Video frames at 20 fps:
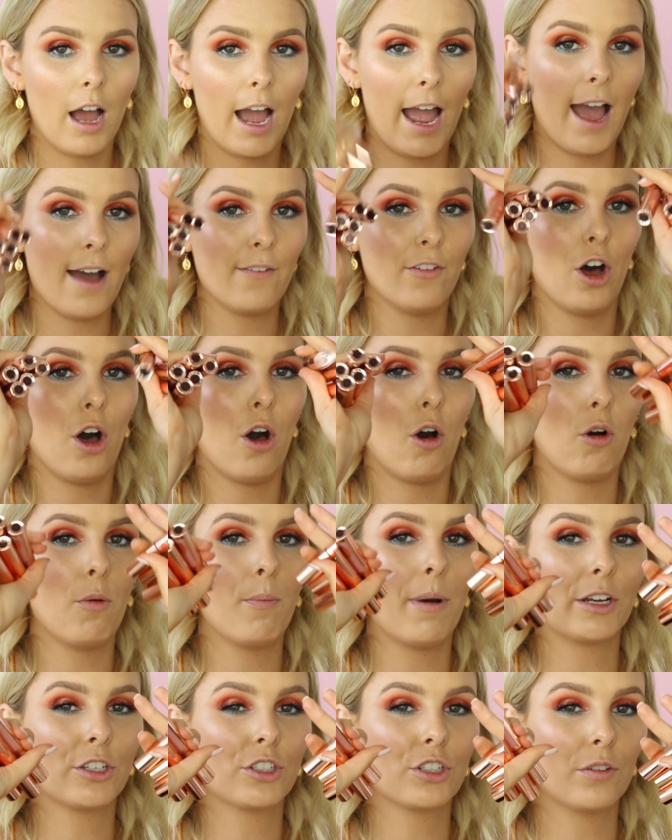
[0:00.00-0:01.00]
I have a whole
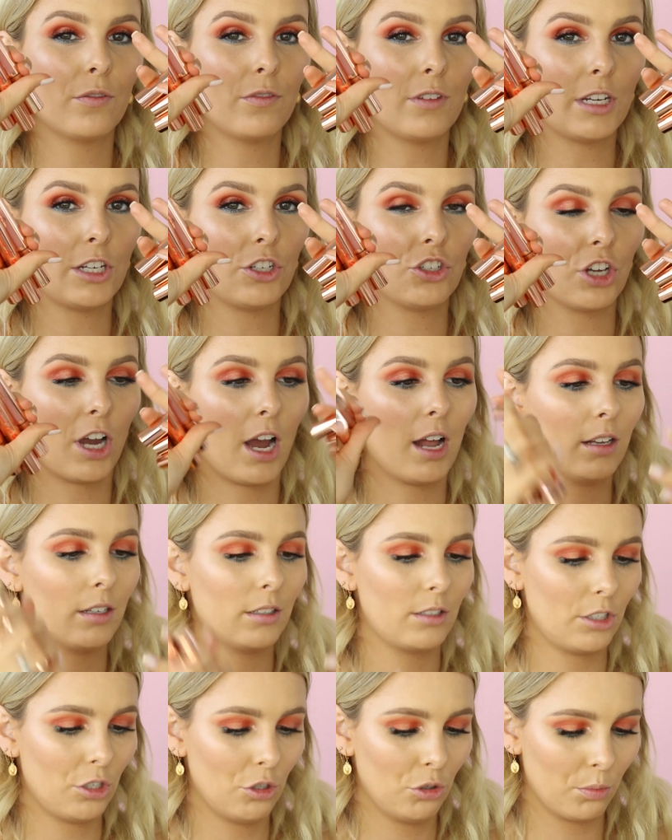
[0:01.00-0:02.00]
bunch of the
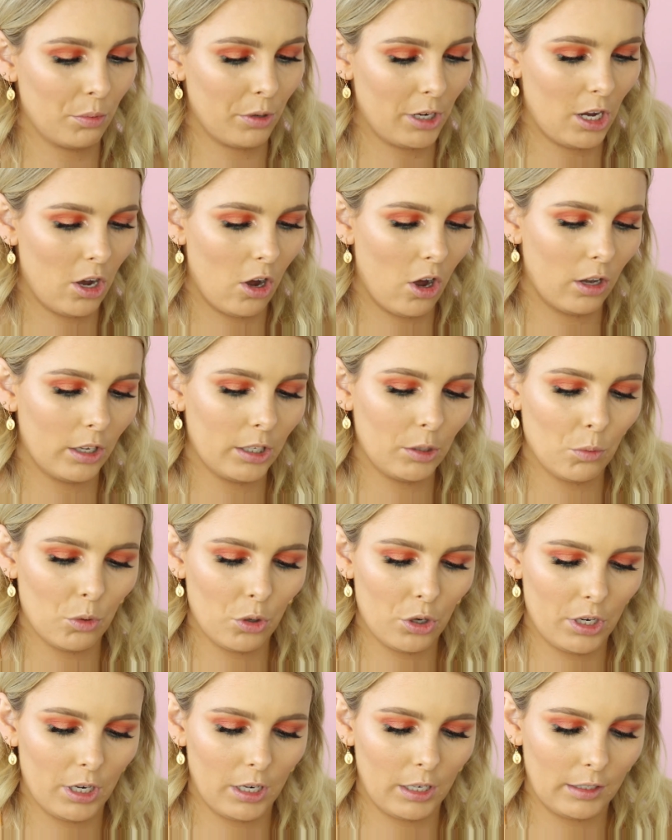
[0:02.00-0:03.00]
Charlotte Tilbury
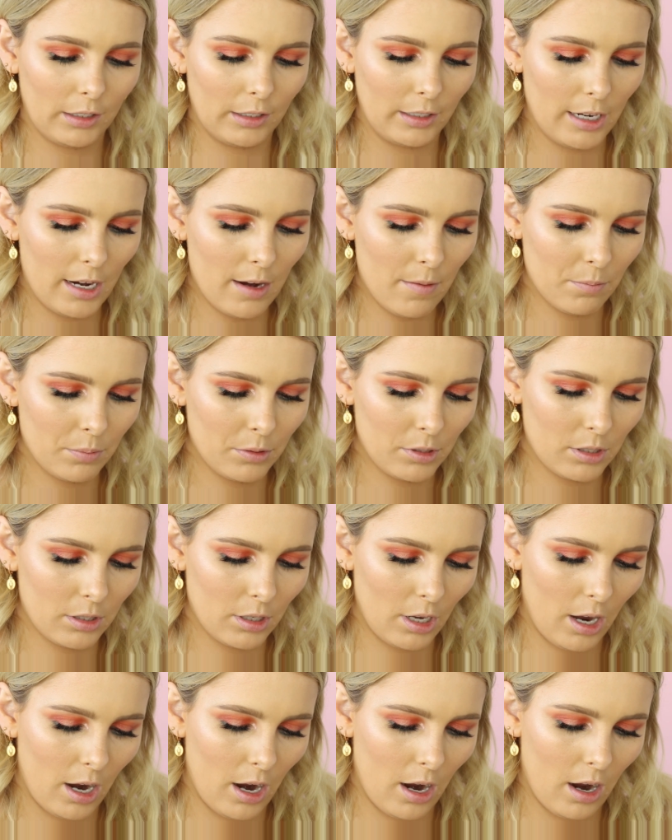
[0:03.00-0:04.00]
Hollywood
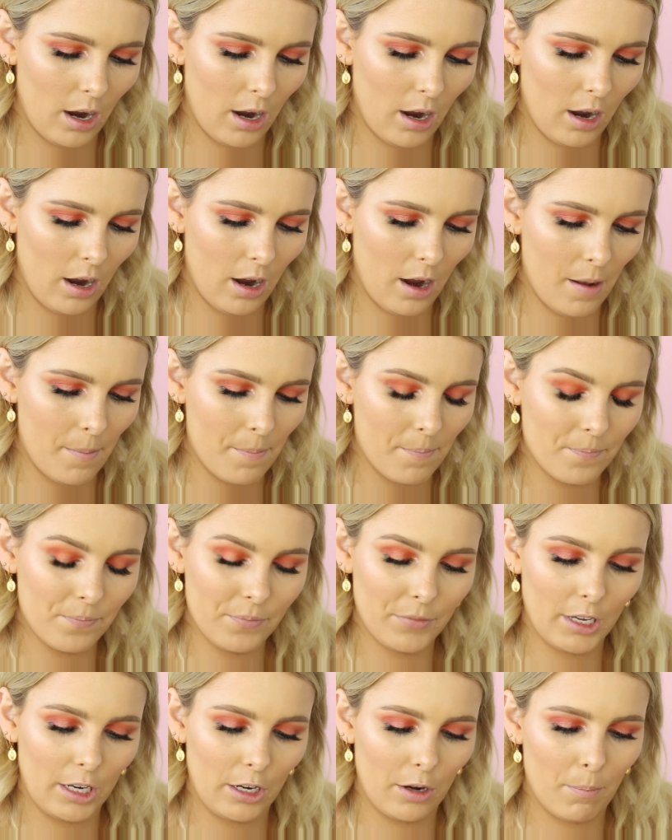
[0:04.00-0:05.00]
lips
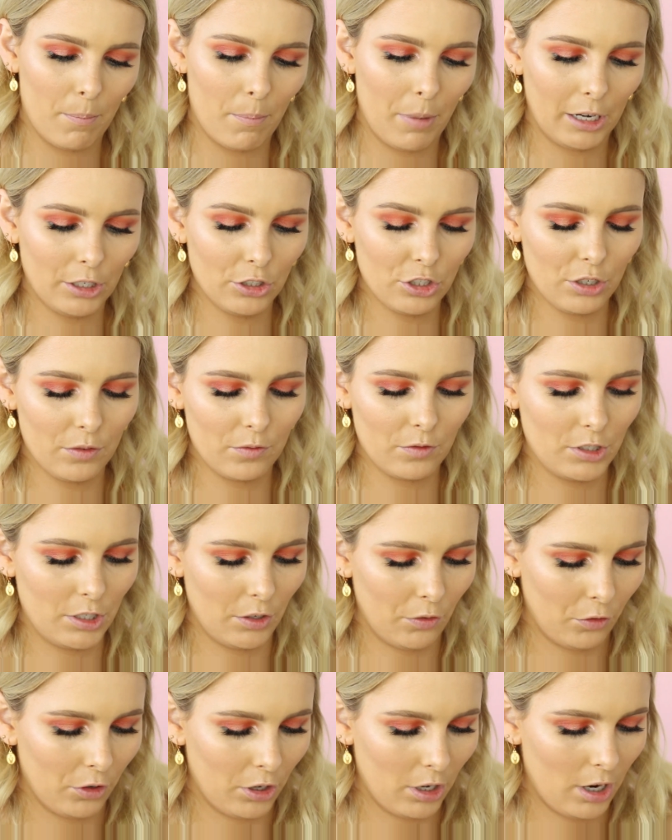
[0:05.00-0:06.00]
in a bunch of
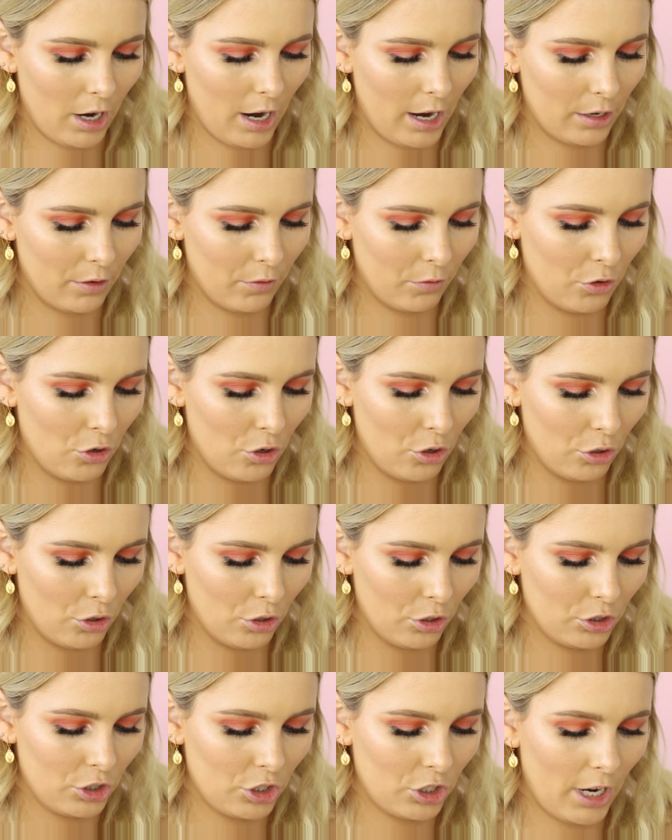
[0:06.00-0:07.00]
different kind of
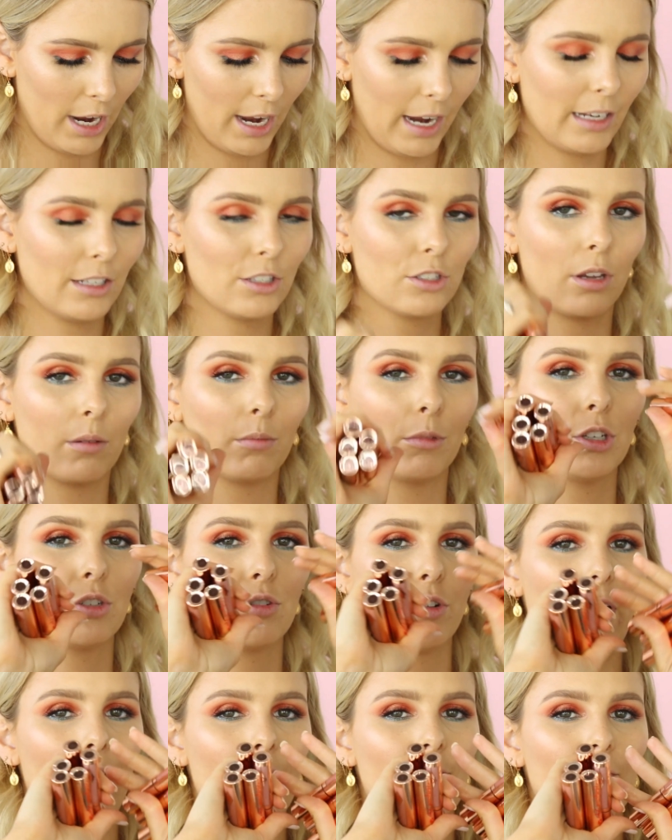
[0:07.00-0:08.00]
nude shades. So I'm going to
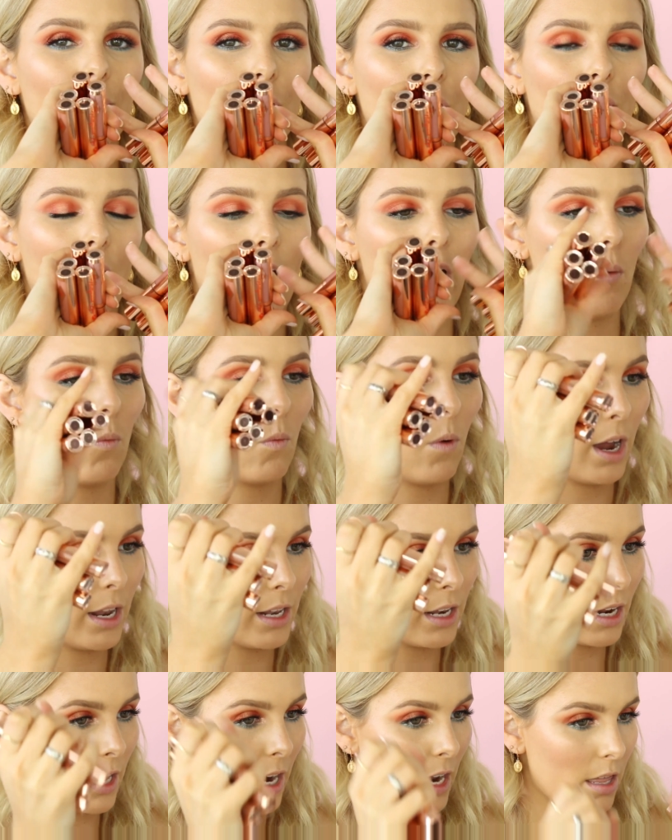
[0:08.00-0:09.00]
try and figure out
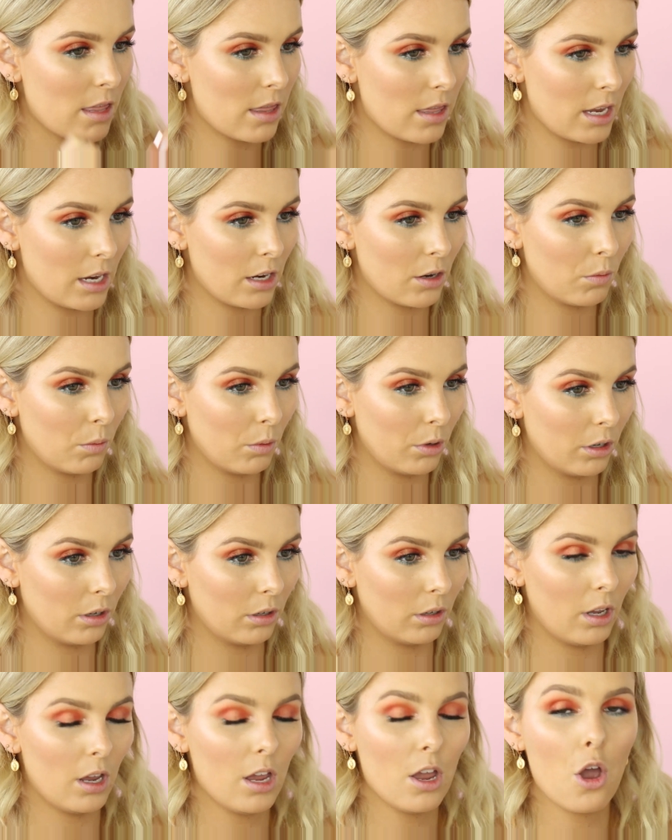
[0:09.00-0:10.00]
one that I think
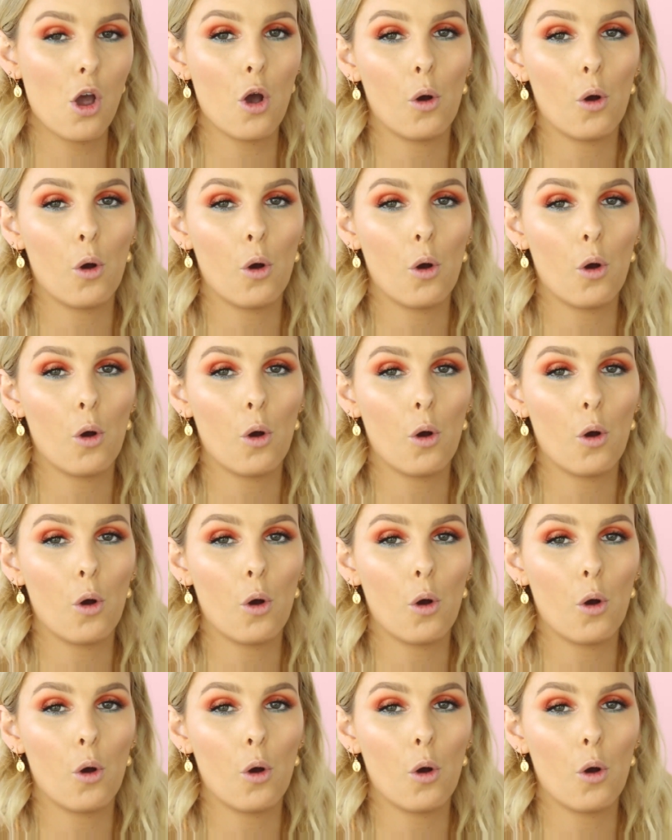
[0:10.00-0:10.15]
will